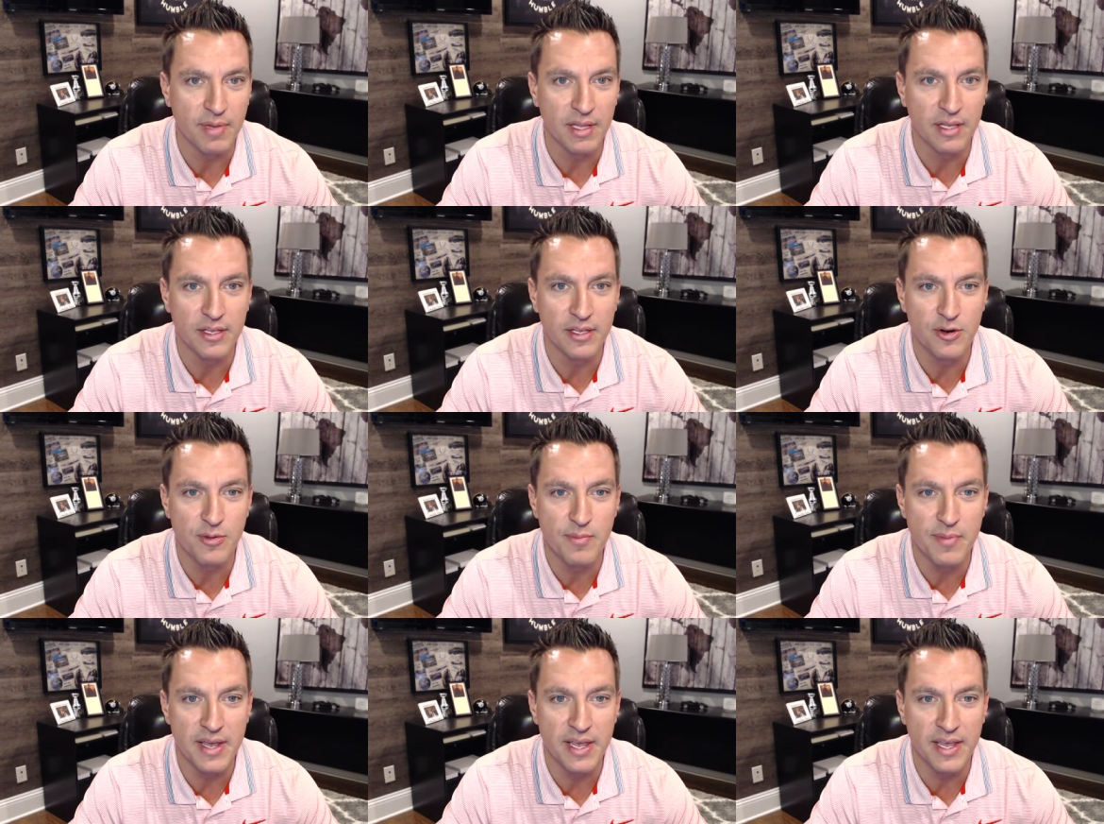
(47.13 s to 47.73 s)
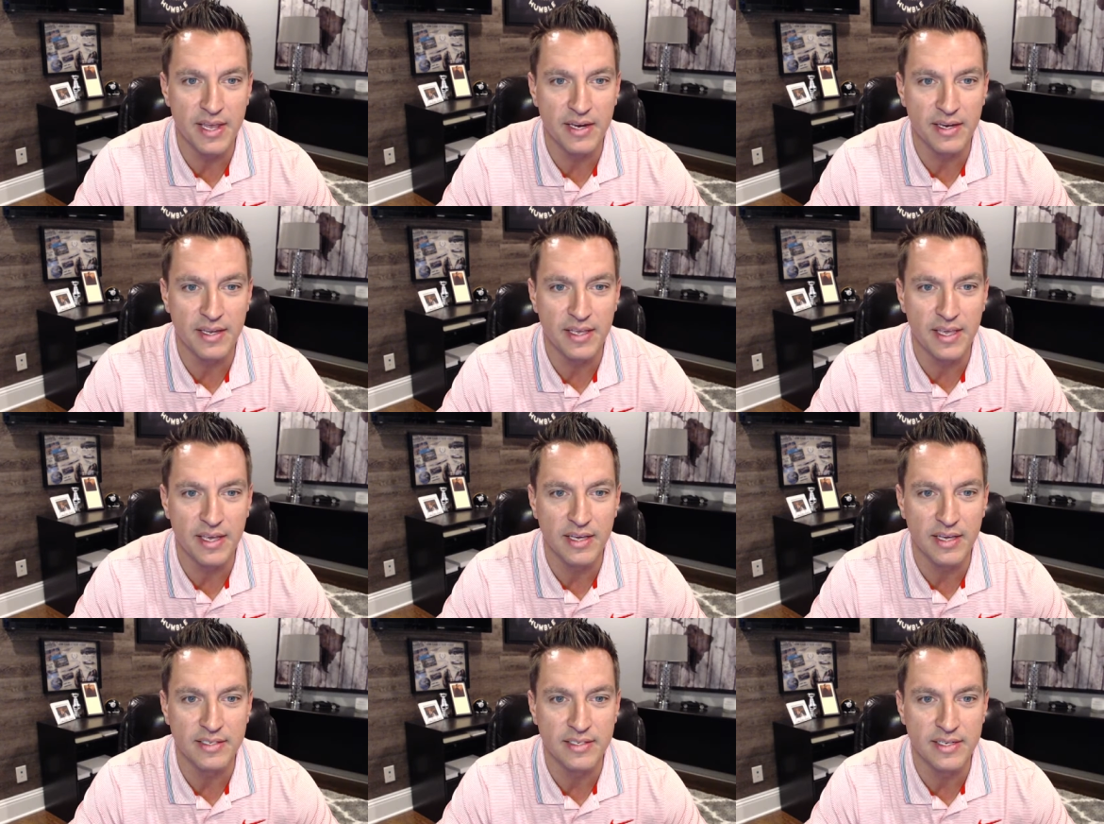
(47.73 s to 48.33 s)
My little man,
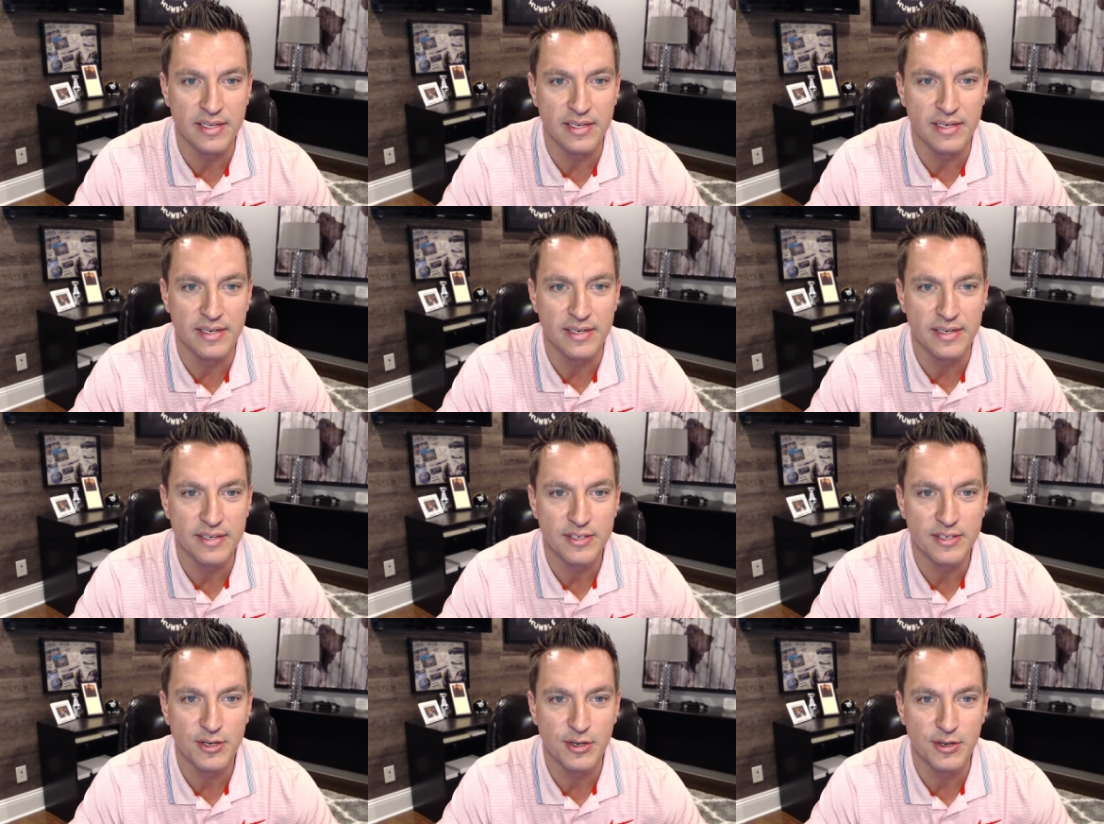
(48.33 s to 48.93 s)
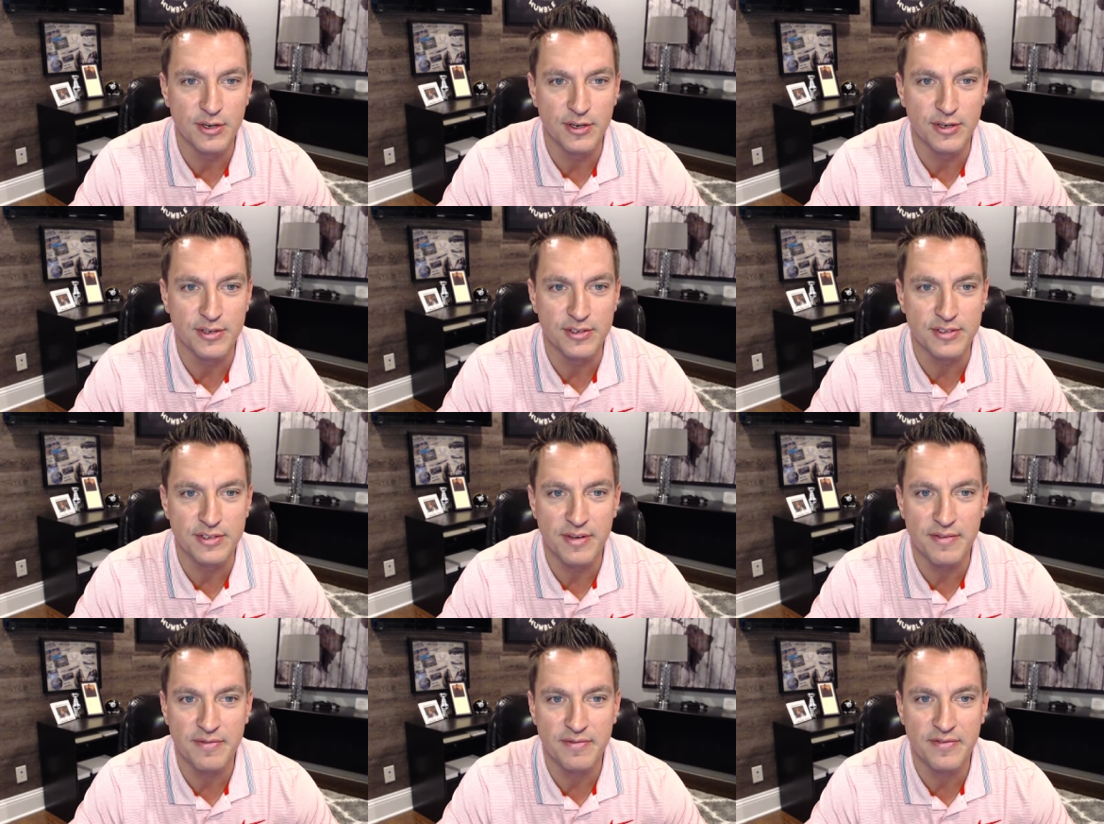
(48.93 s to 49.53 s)
Kingston,
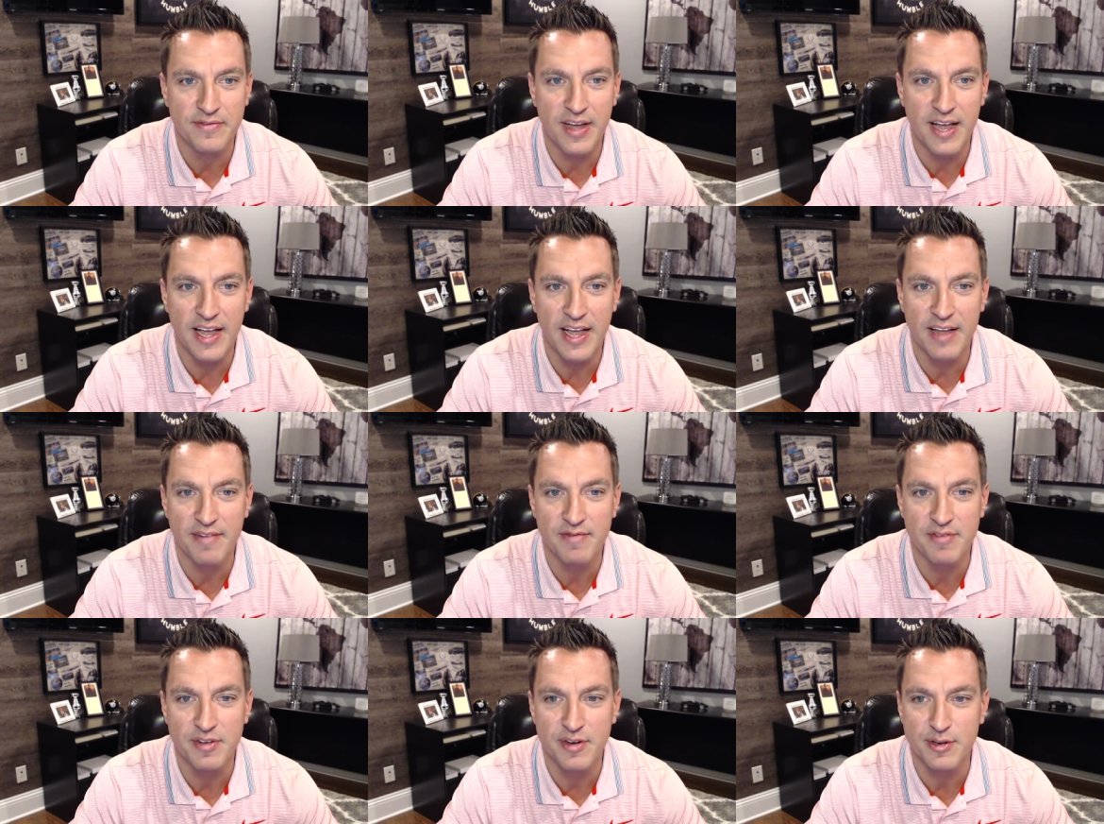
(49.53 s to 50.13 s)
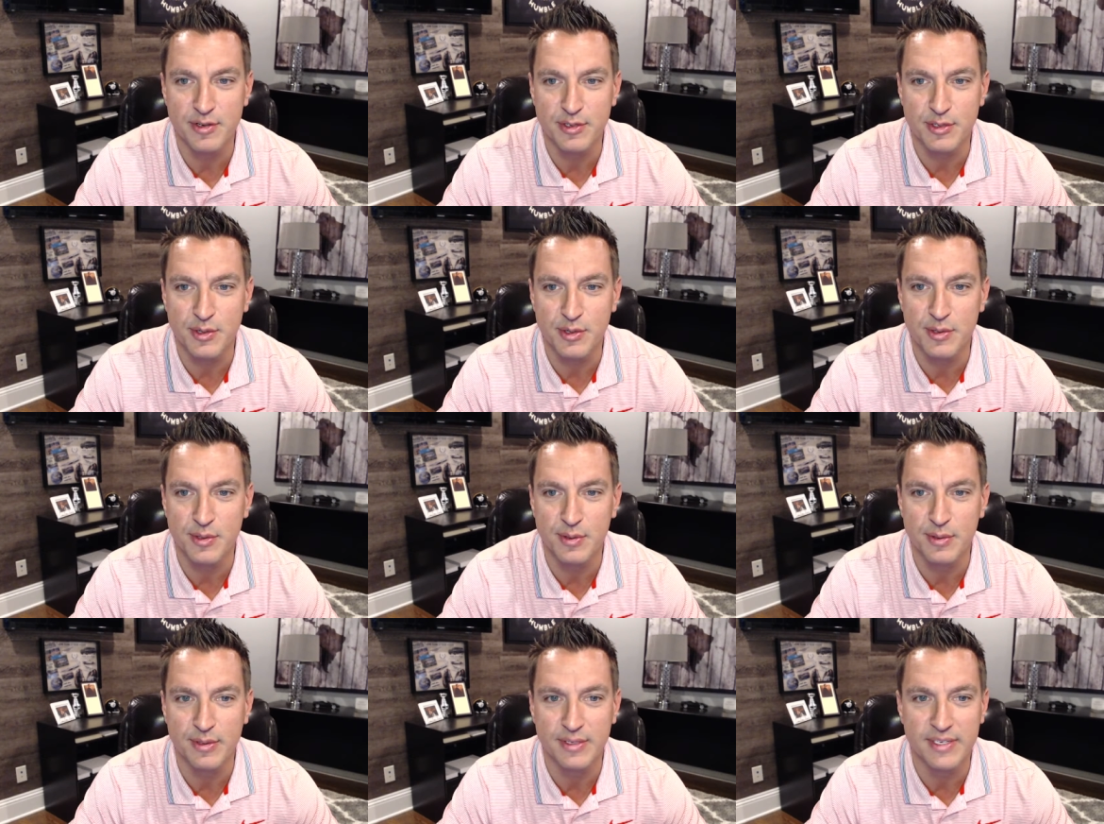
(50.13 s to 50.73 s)
turns five years
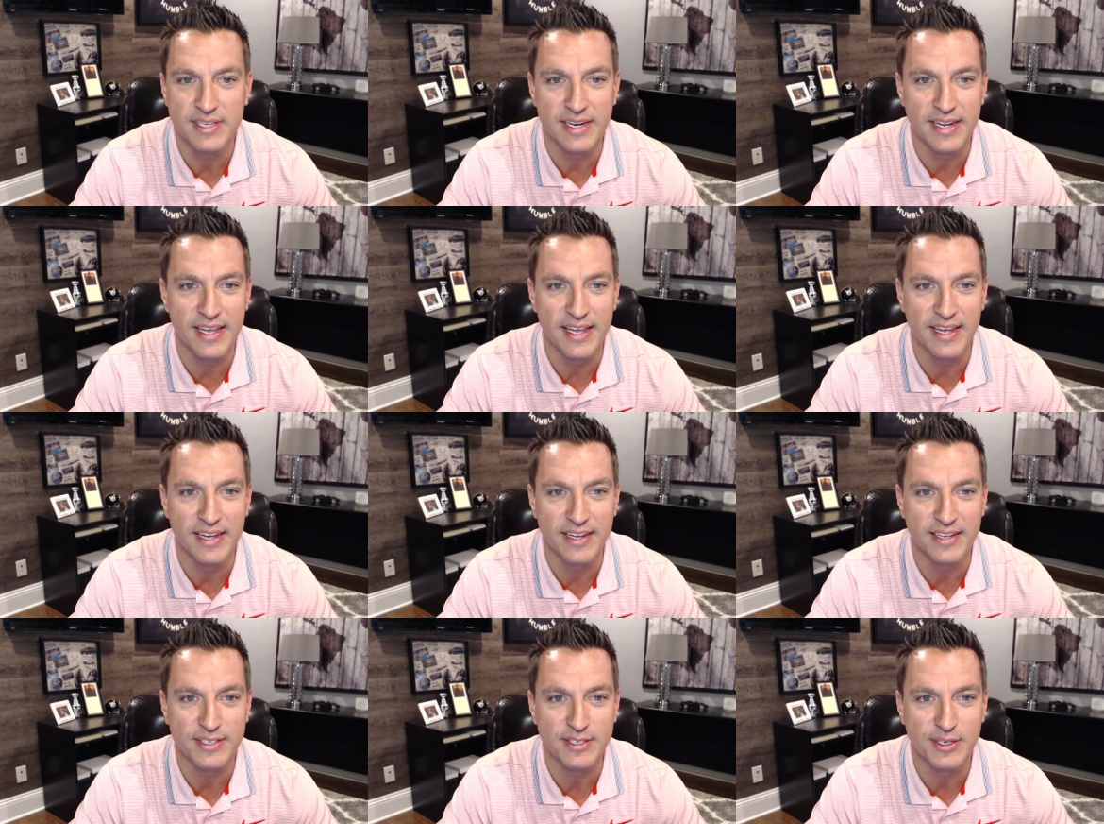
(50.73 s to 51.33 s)
old today.